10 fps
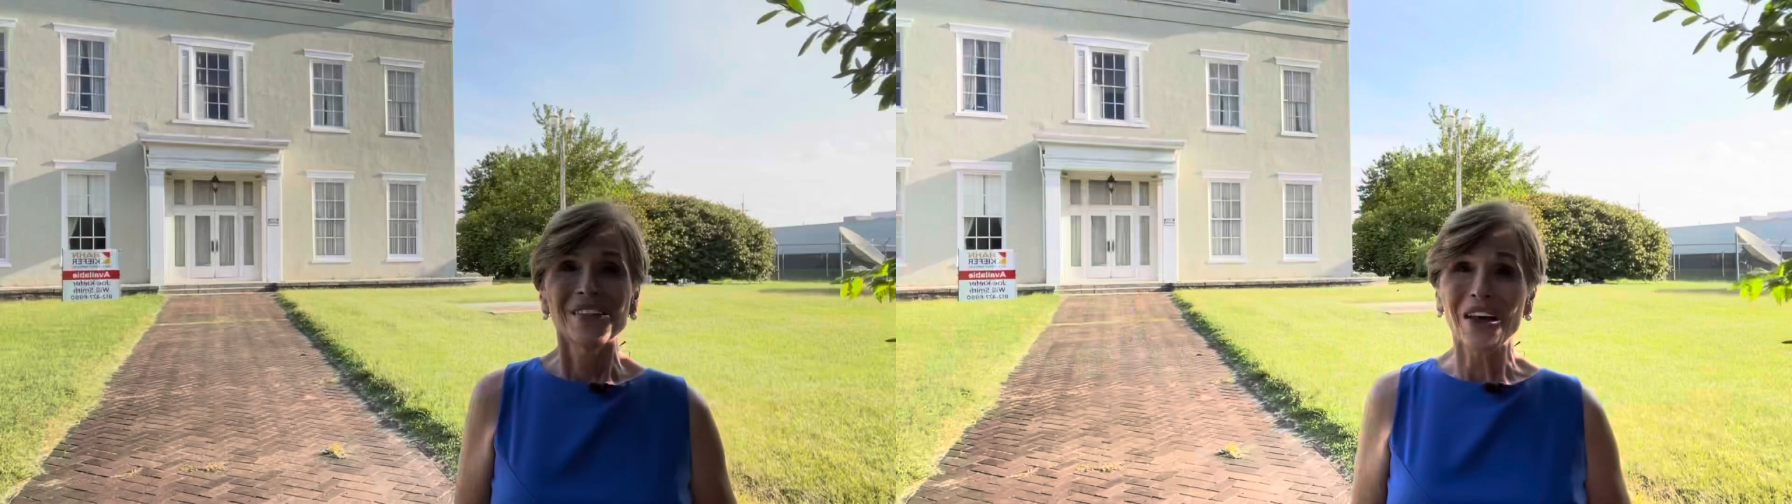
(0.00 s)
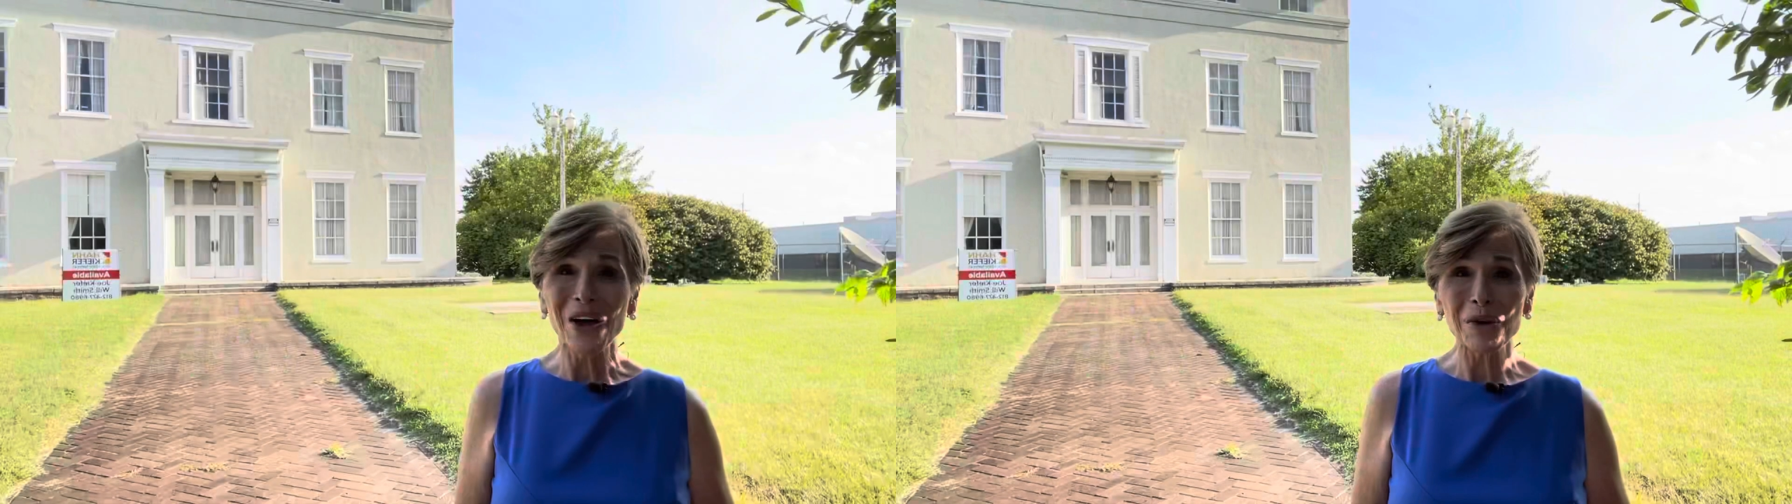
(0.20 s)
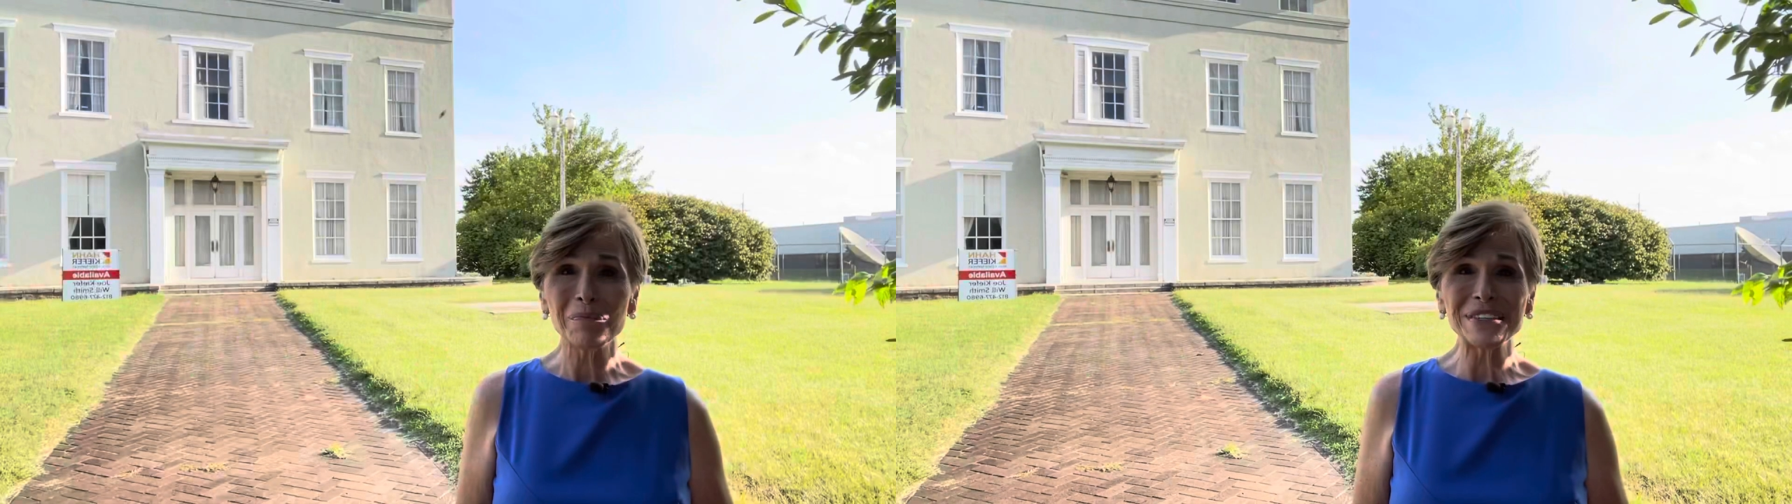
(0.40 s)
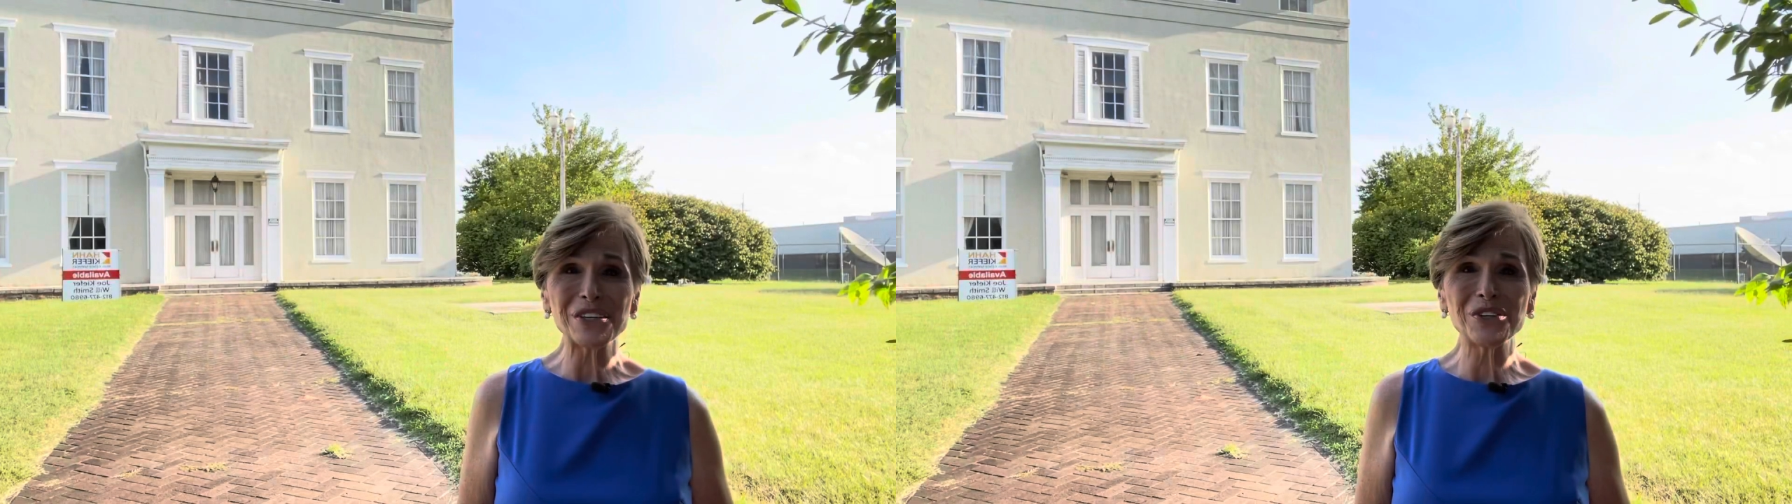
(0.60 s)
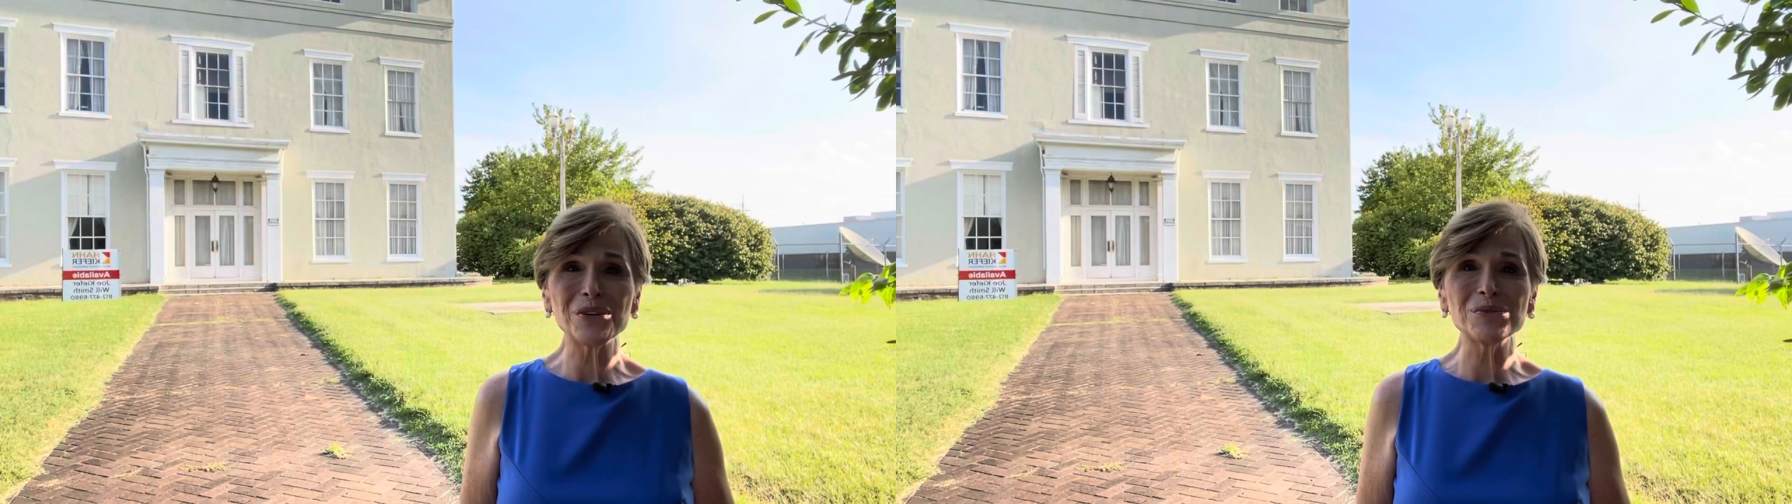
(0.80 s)
The home is a
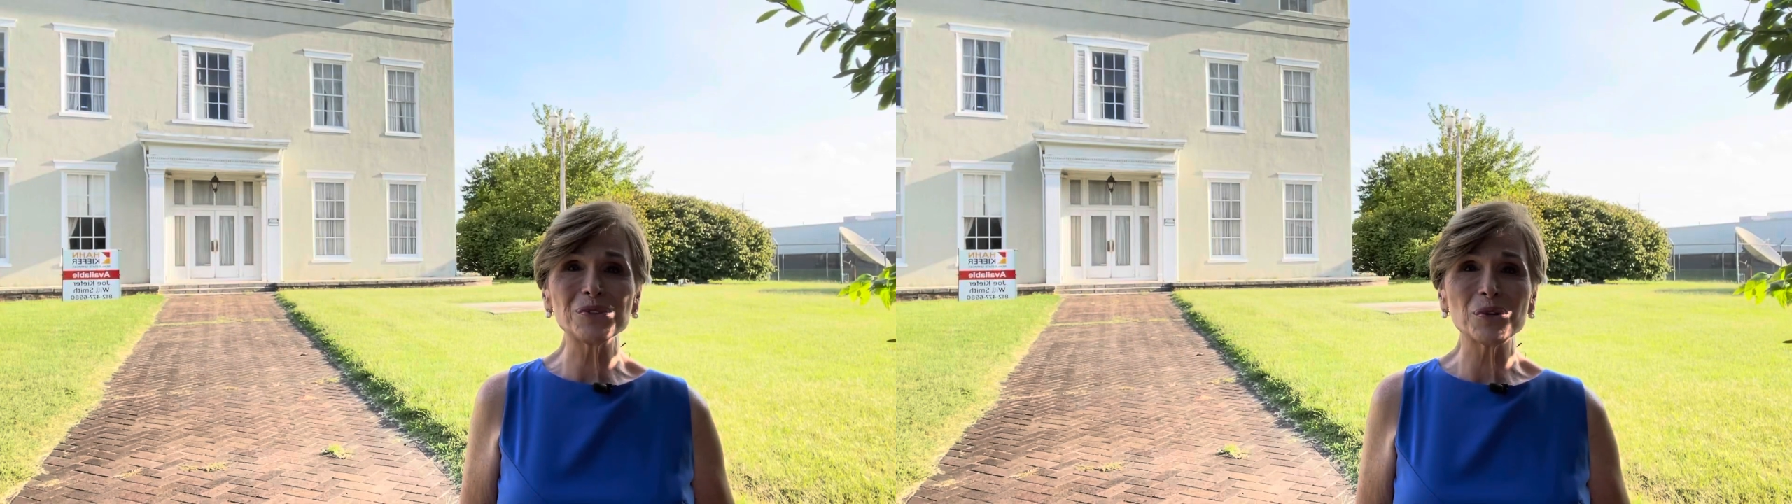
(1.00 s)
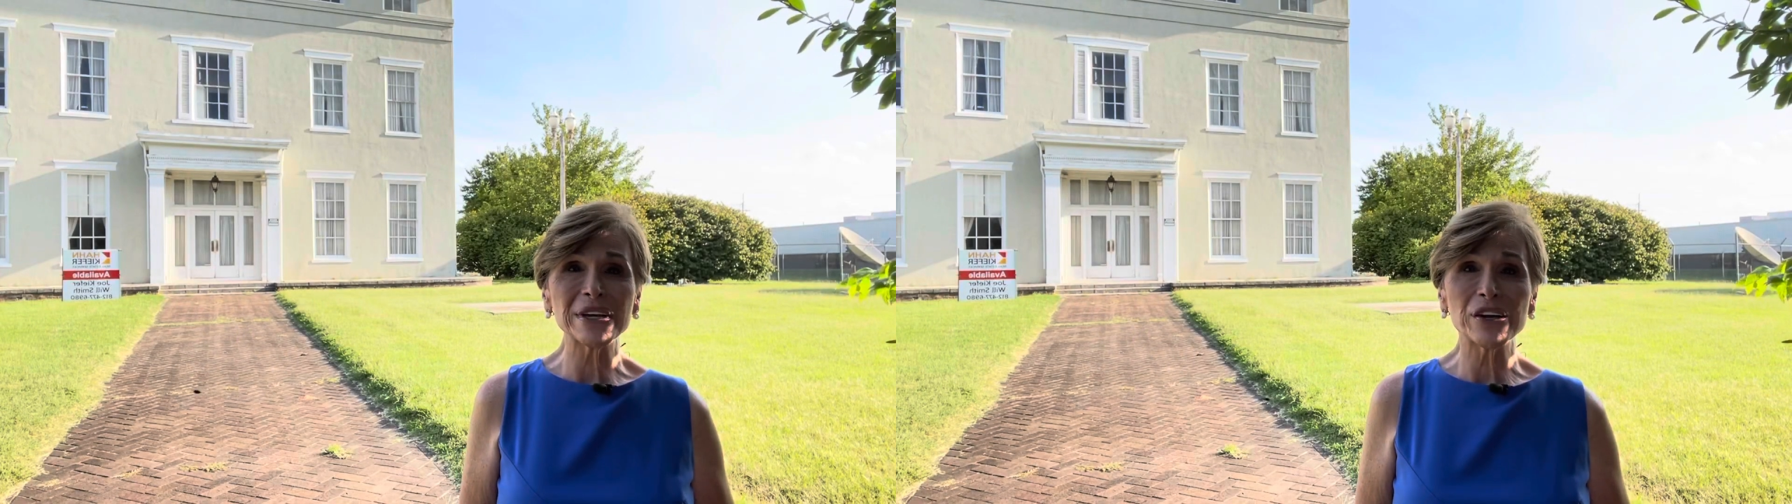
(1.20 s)
two-story